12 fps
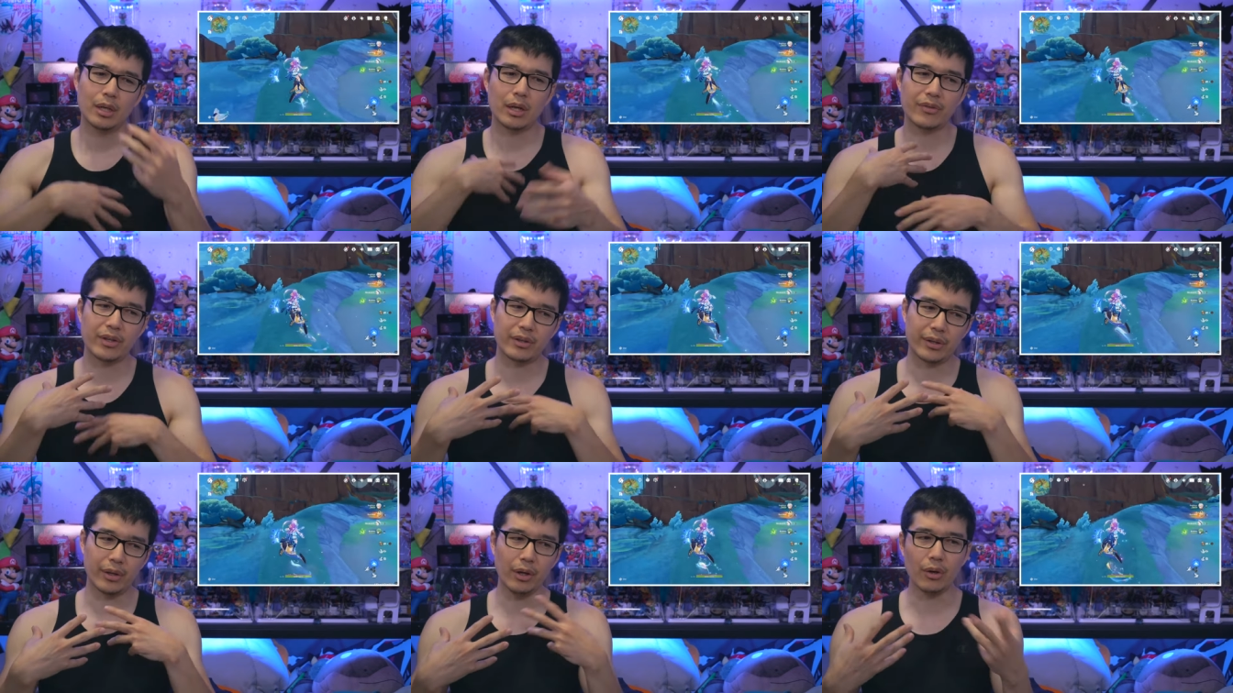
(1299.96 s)
I think
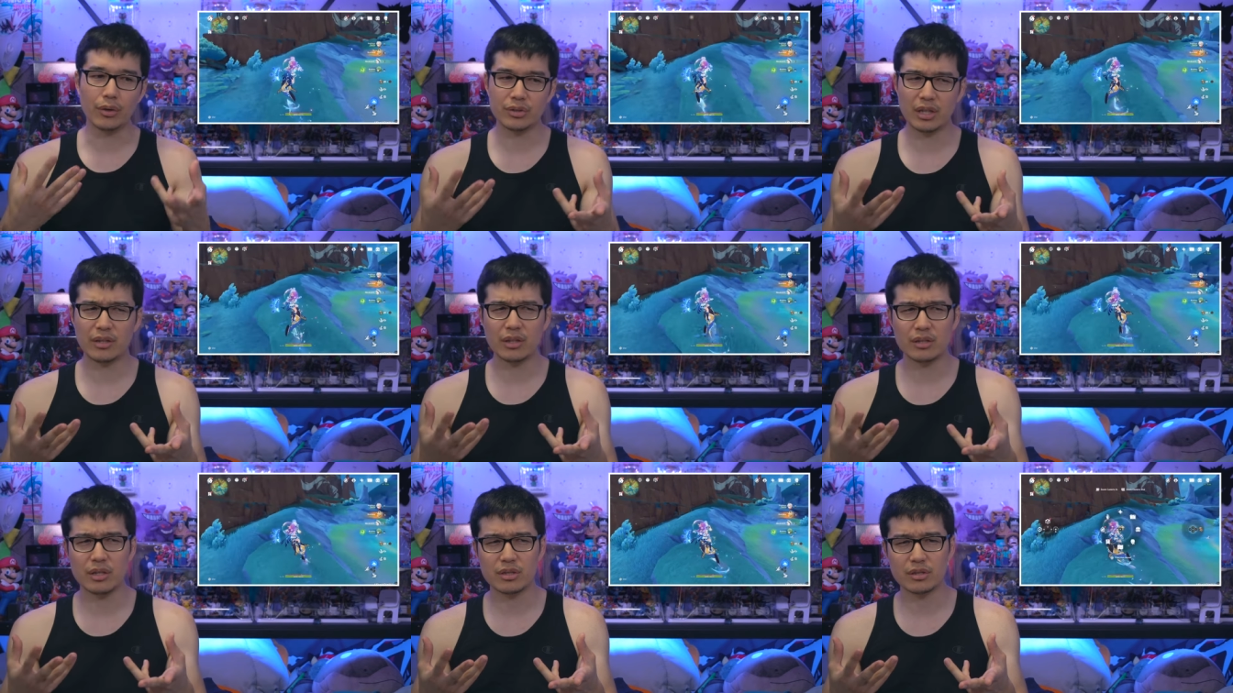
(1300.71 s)
like, oh, is, I
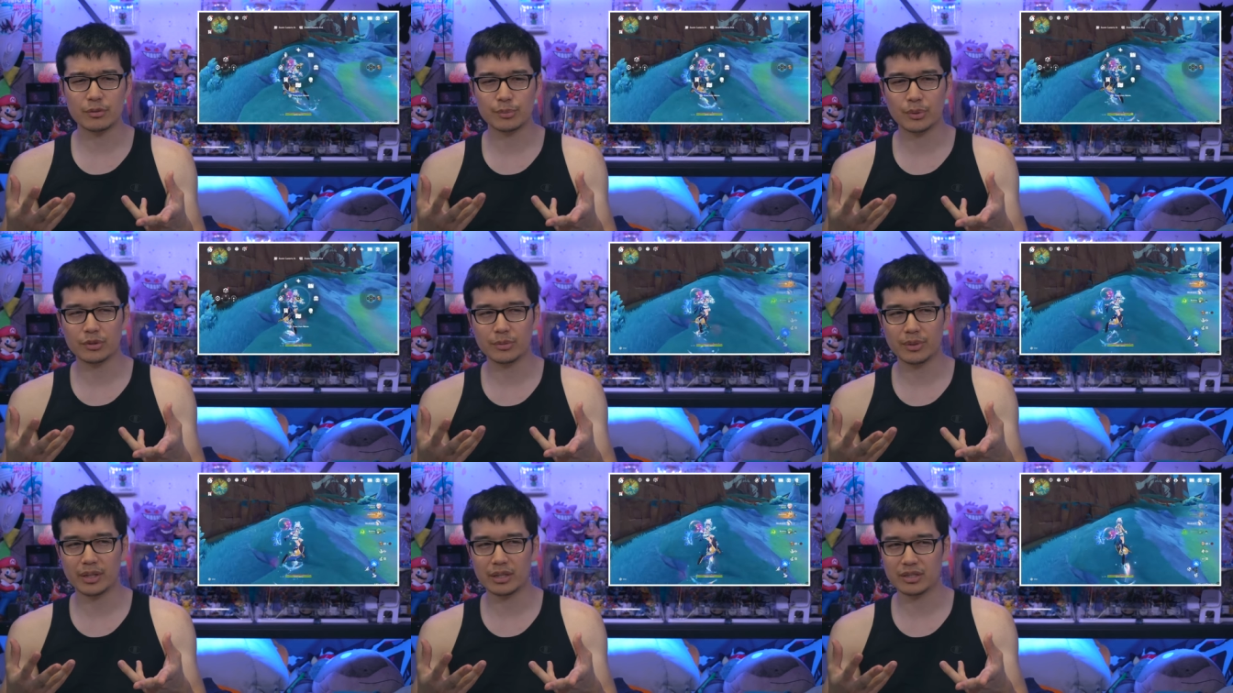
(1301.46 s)
think is this supposed to
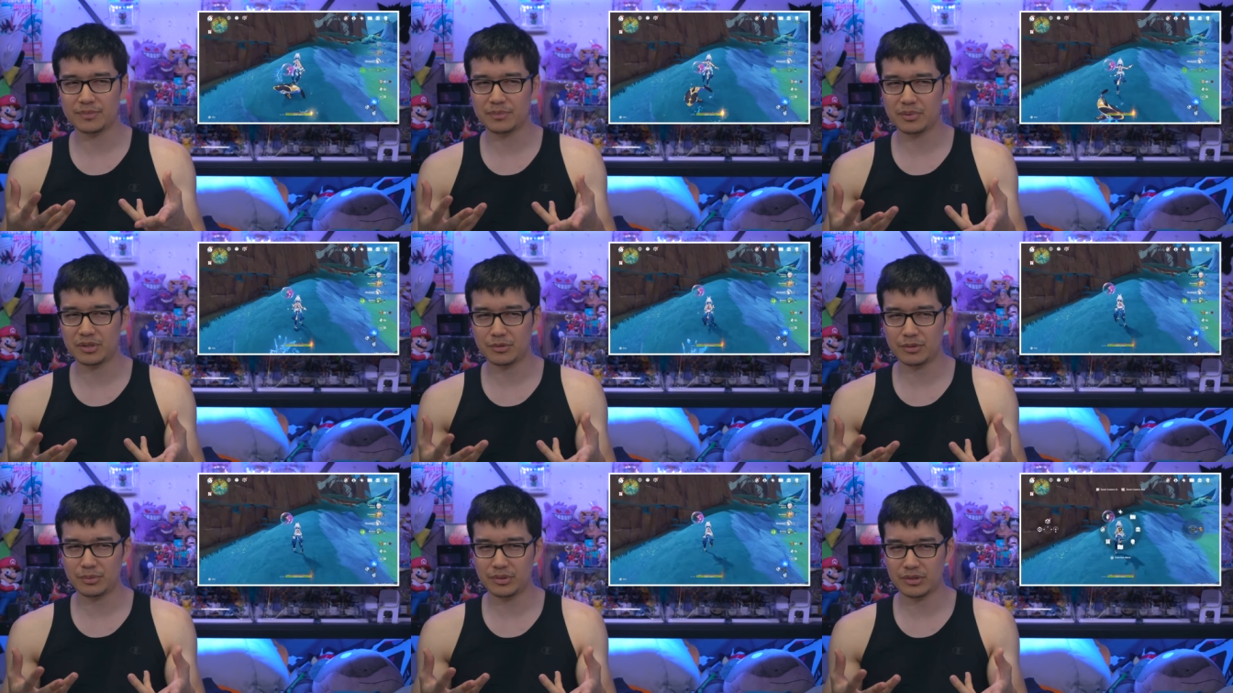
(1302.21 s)
be like a
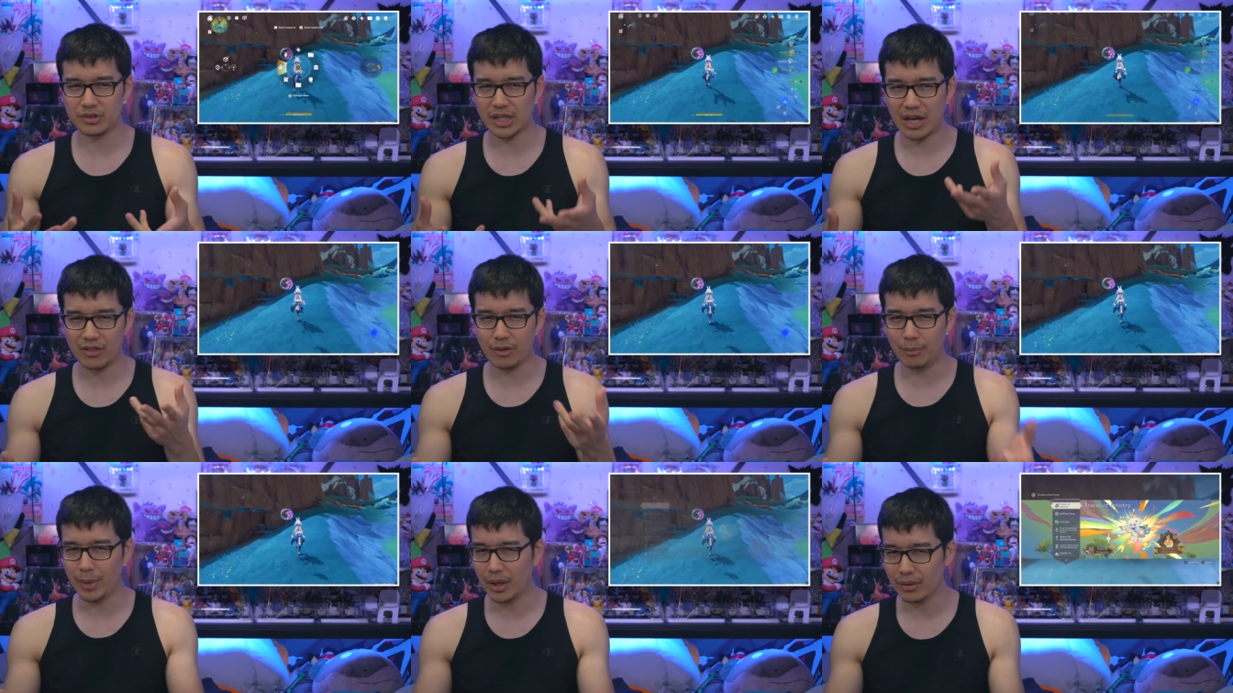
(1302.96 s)
South
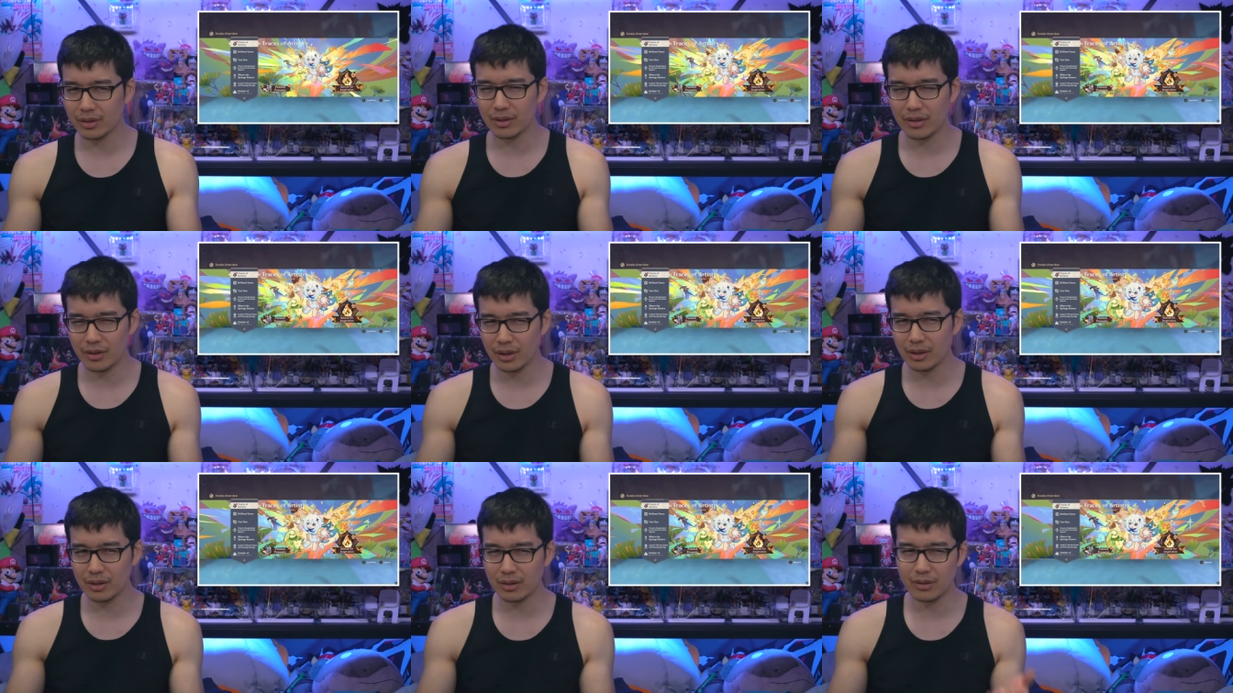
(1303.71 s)
American
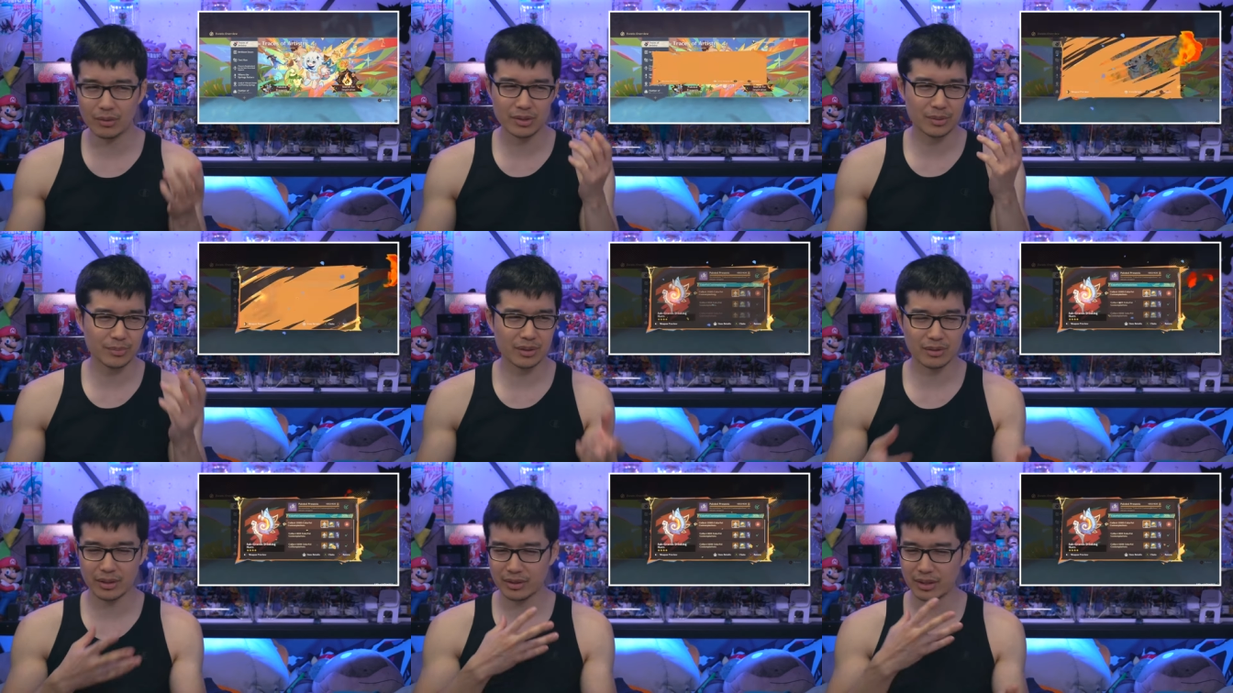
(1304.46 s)
thing or something
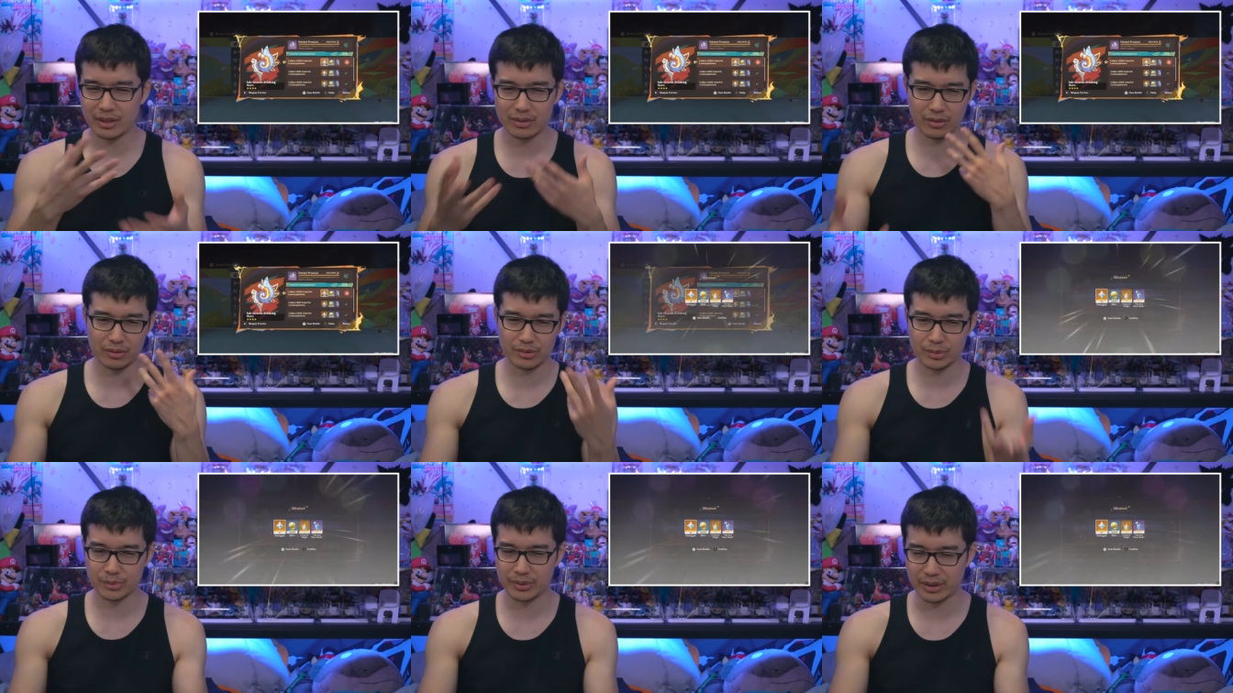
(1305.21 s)
like that, or
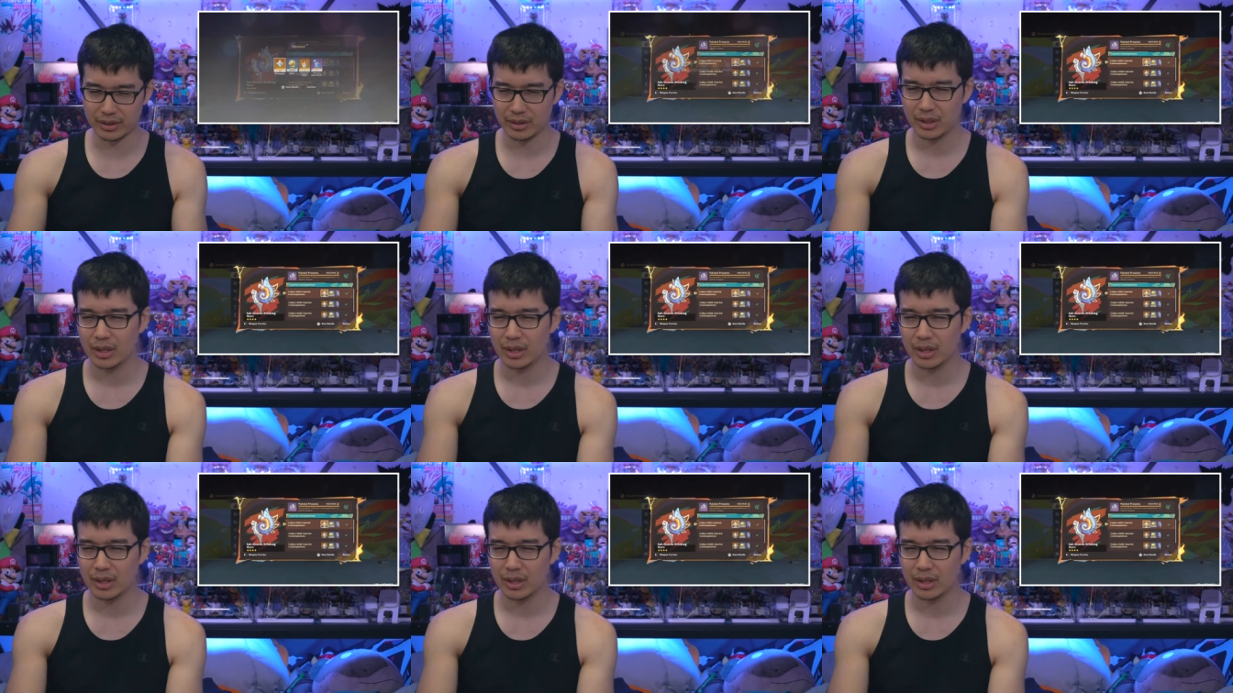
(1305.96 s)
supposed to be like